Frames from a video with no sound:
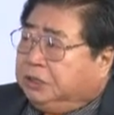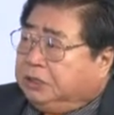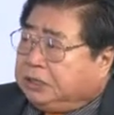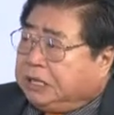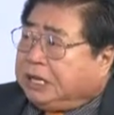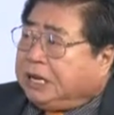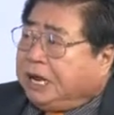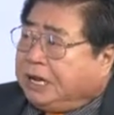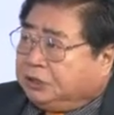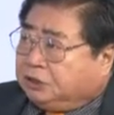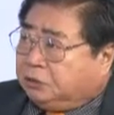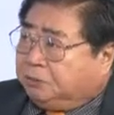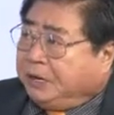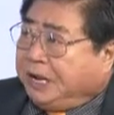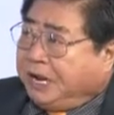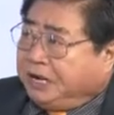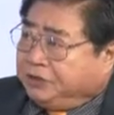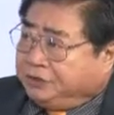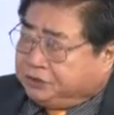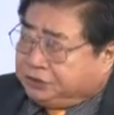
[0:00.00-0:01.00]
that has to be
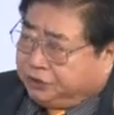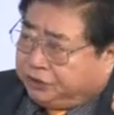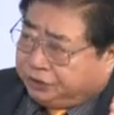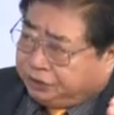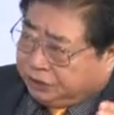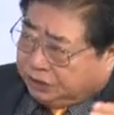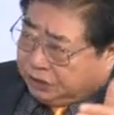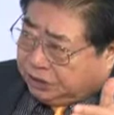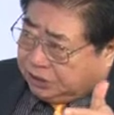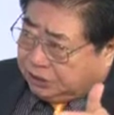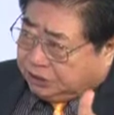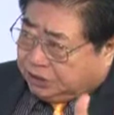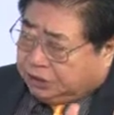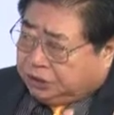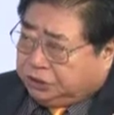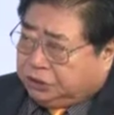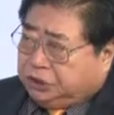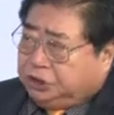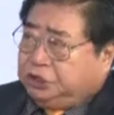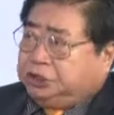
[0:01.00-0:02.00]
answered
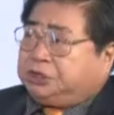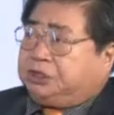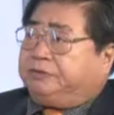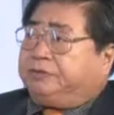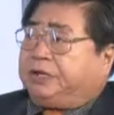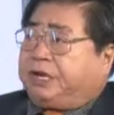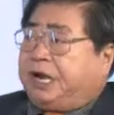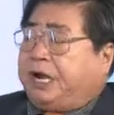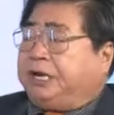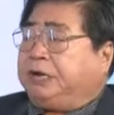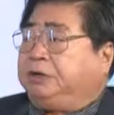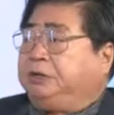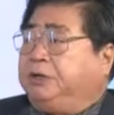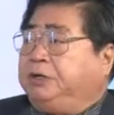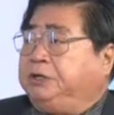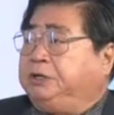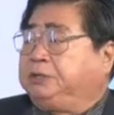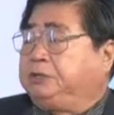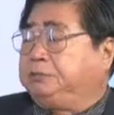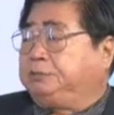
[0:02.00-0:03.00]
in each of the
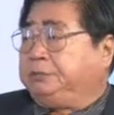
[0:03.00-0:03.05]
categories,